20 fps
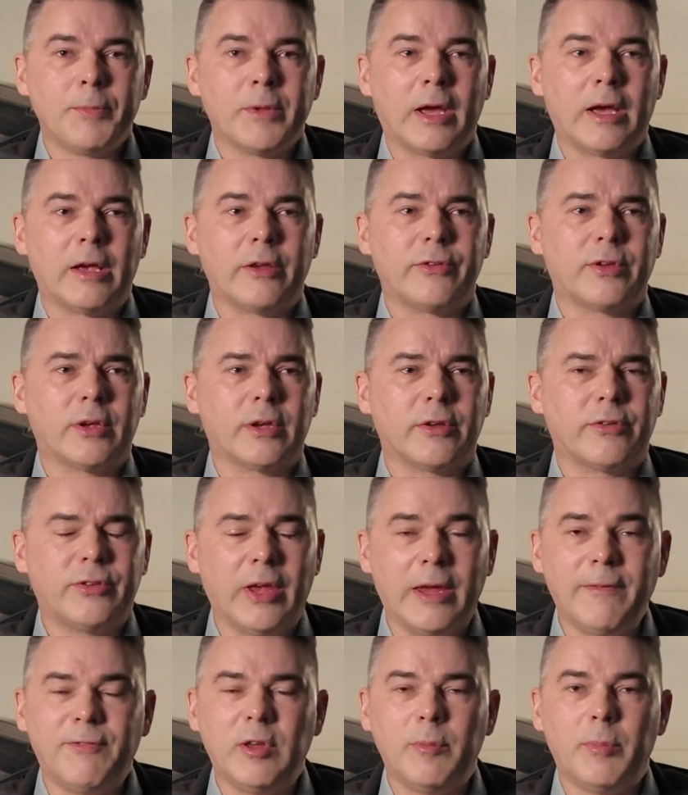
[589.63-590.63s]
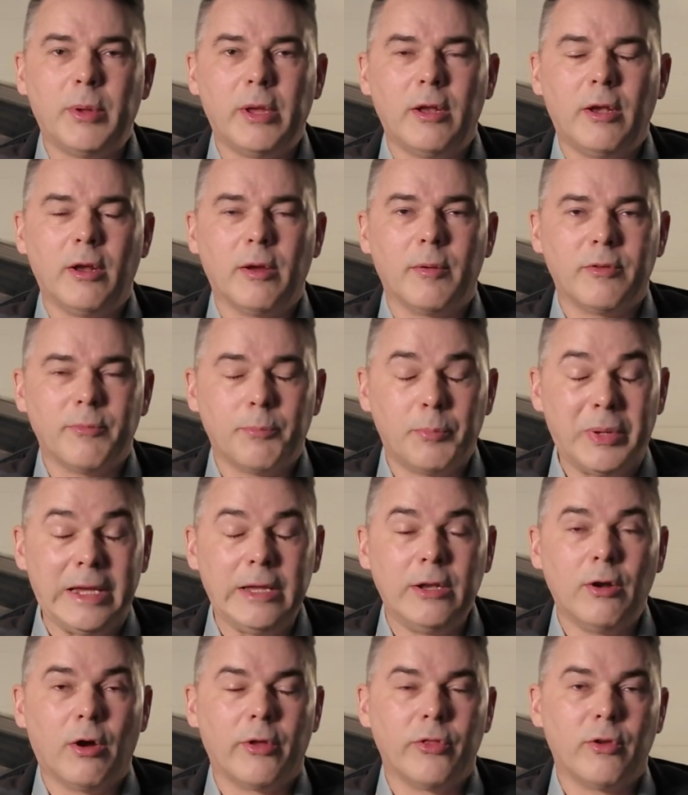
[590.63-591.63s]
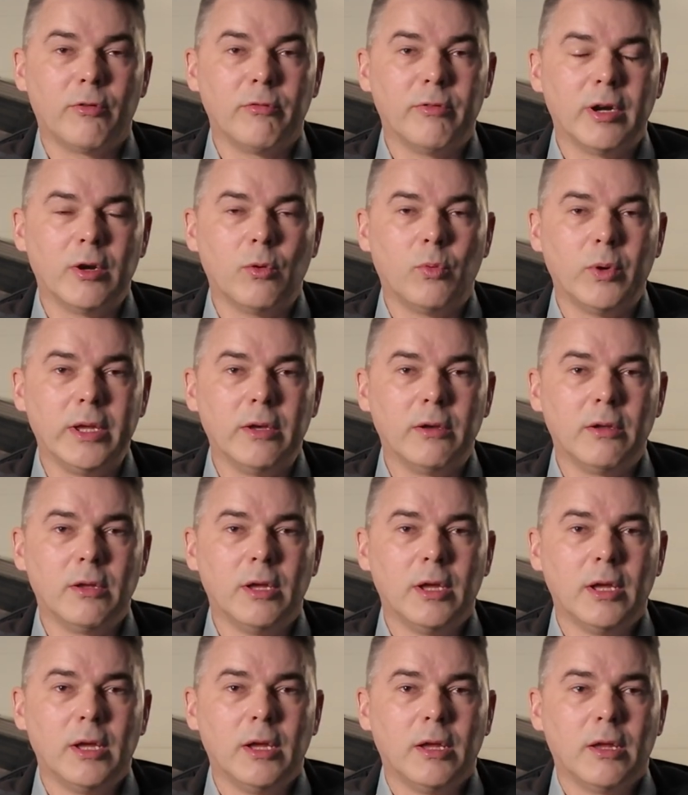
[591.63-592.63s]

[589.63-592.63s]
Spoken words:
has a safety bead on the rear wheel